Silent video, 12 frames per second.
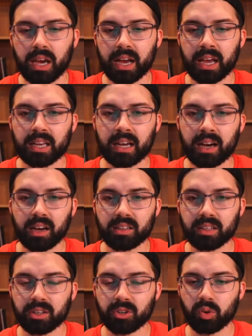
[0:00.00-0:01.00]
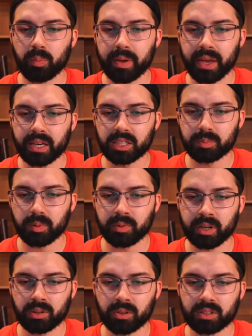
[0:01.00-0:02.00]
I had highlighted group H, but
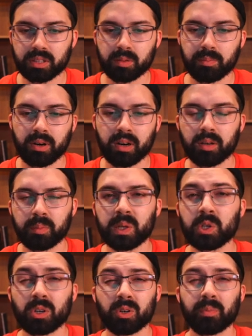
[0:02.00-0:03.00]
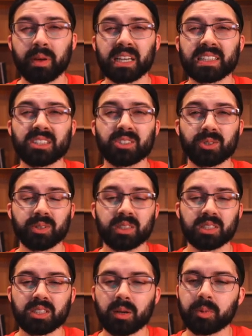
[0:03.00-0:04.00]
when I looked at the bottom, internal medicine during
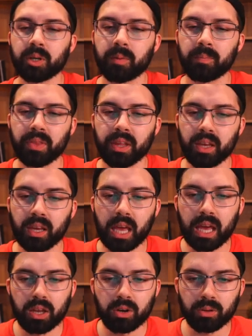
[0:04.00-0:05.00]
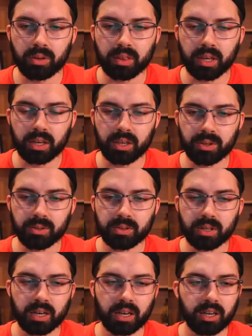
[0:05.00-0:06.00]
the summer, no thank you.
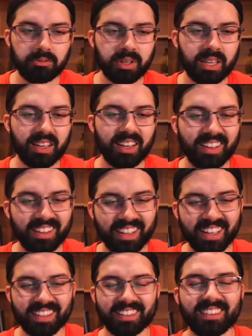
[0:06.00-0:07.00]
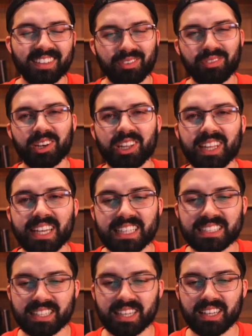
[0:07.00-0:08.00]
And the funny thing
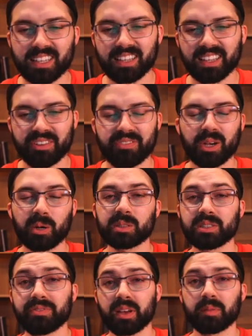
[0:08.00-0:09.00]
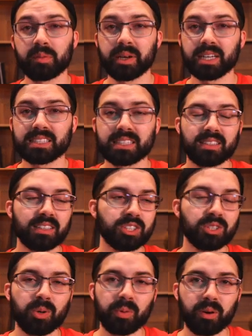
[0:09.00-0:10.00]
is, like, if I go into family medicine,
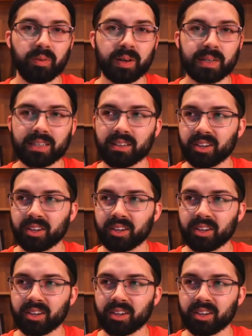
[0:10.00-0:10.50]
there's no way around it.